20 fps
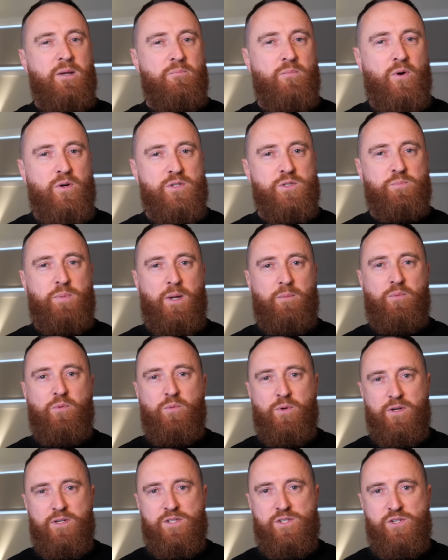most people
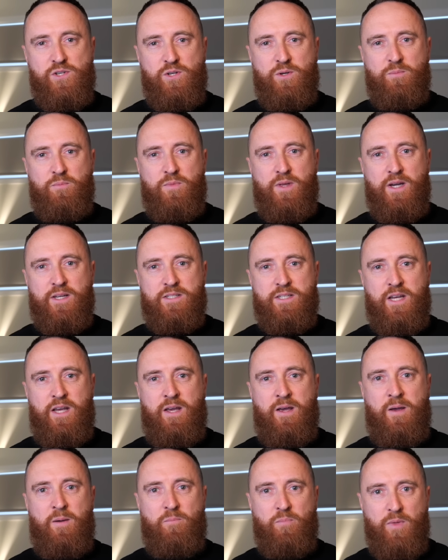would assume that
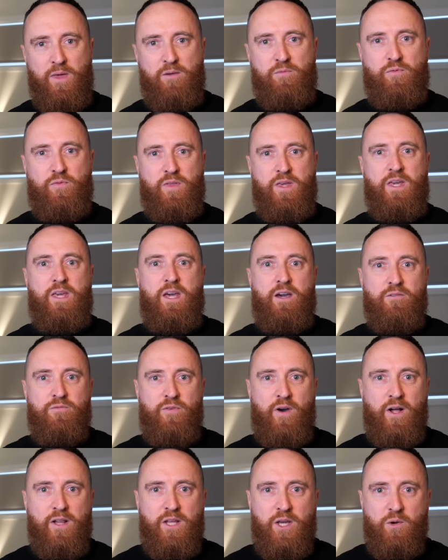if the
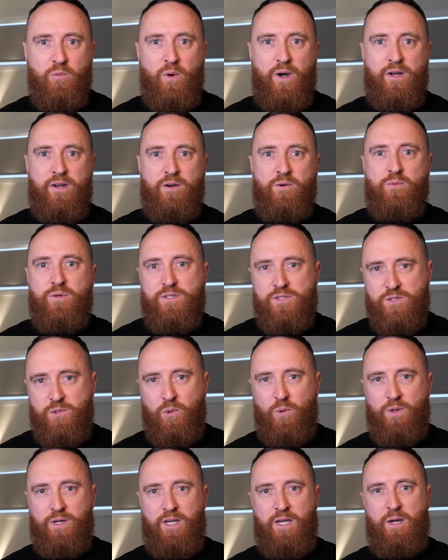evaluator was
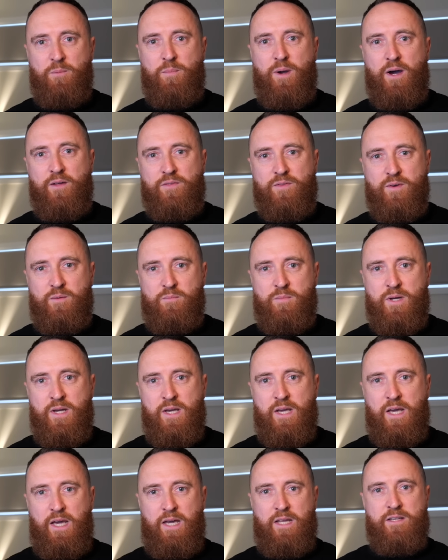talking about them
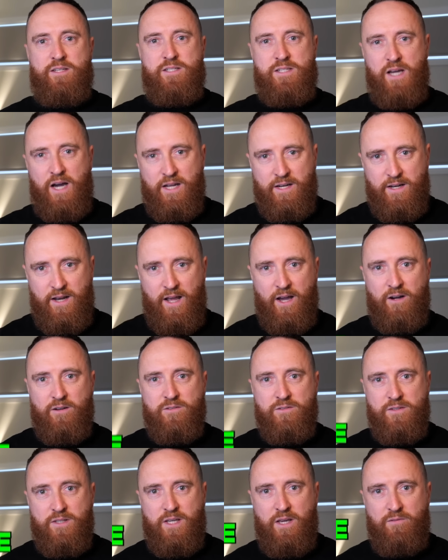and started
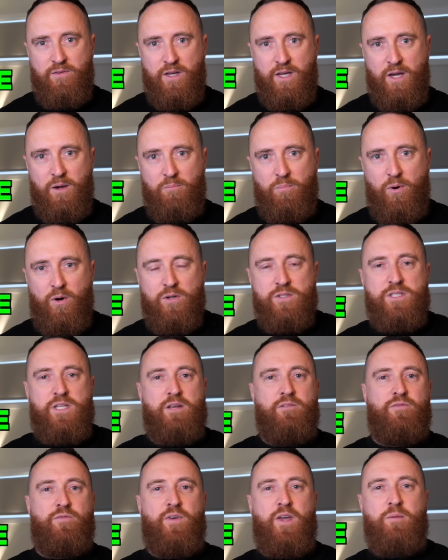out giving
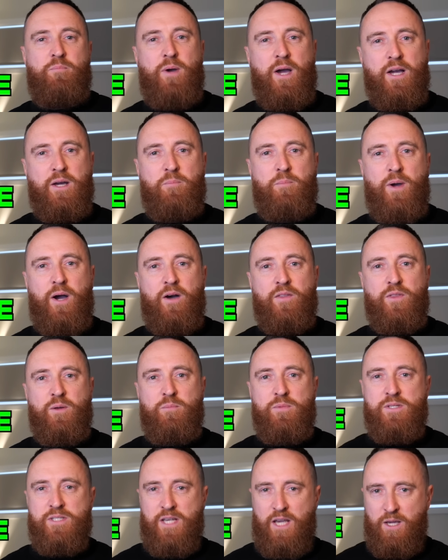positive feedback about them
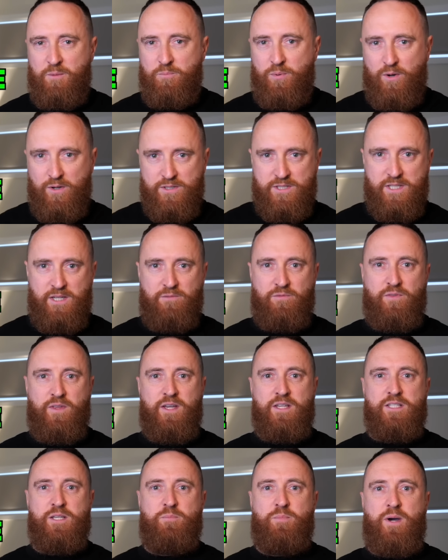and saying positive
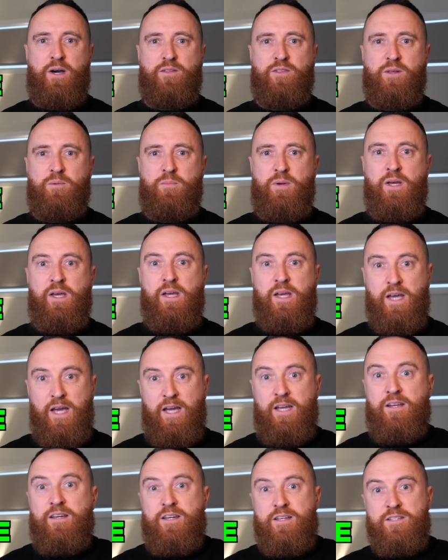things about them
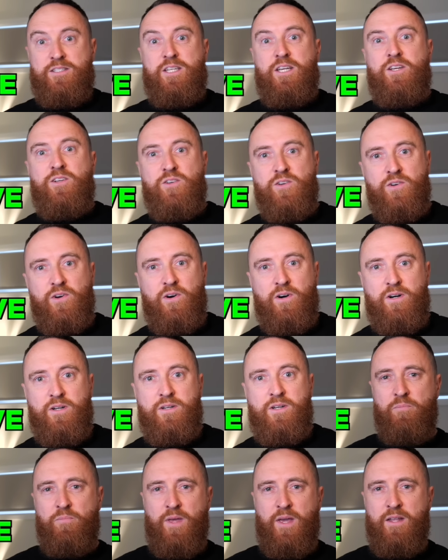and continued
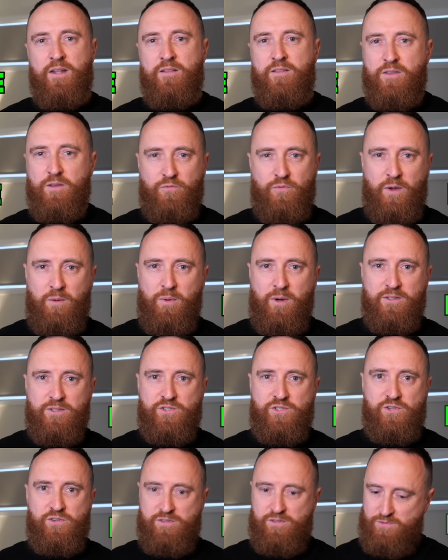on, then the female
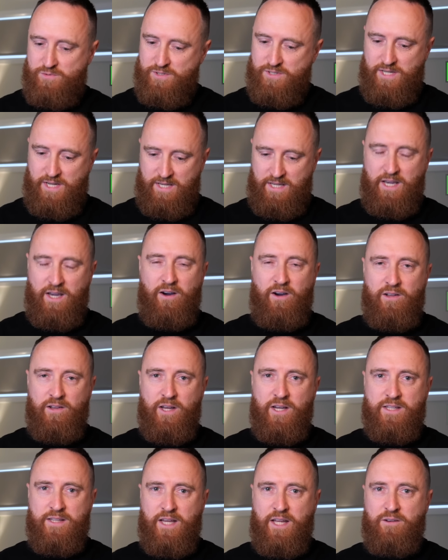students would say, yeah, I
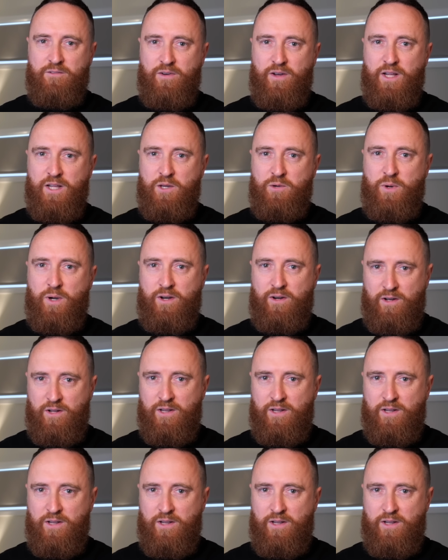like that evaluator. I